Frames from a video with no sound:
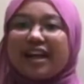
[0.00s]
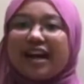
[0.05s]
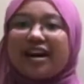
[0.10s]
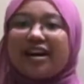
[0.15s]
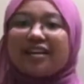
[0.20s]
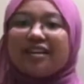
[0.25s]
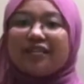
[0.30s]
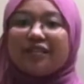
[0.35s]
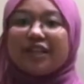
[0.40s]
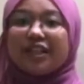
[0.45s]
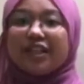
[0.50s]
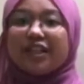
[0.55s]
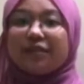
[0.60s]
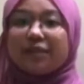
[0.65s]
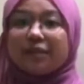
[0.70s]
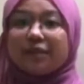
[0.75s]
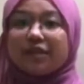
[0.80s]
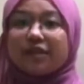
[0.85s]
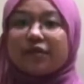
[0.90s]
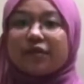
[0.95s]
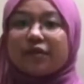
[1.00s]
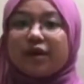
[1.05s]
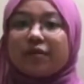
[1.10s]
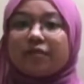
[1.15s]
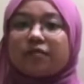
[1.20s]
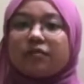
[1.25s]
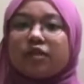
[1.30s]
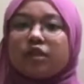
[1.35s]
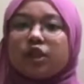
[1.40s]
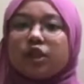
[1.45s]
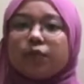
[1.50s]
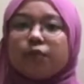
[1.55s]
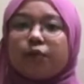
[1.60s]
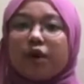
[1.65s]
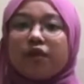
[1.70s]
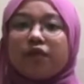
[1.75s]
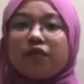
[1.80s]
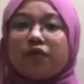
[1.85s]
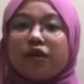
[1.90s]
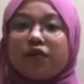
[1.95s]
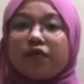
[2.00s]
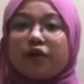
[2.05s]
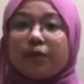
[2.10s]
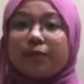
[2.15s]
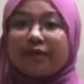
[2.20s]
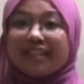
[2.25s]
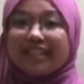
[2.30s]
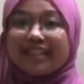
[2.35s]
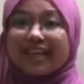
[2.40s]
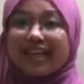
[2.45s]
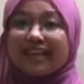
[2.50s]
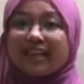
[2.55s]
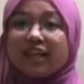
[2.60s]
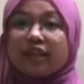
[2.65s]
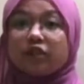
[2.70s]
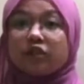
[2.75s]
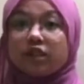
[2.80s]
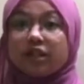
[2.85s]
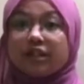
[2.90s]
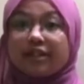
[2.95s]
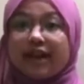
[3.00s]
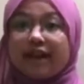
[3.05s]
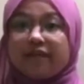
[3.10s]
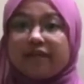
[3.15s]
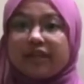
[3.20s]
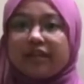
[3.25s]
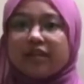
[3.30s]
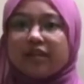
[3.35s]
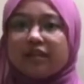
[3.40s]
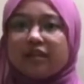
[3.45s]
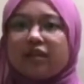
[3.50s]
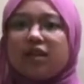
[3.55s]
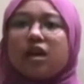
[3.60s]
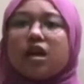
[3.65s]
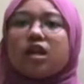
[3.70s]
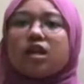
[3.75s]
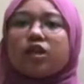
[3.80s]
other receivables from 3.44% in 2017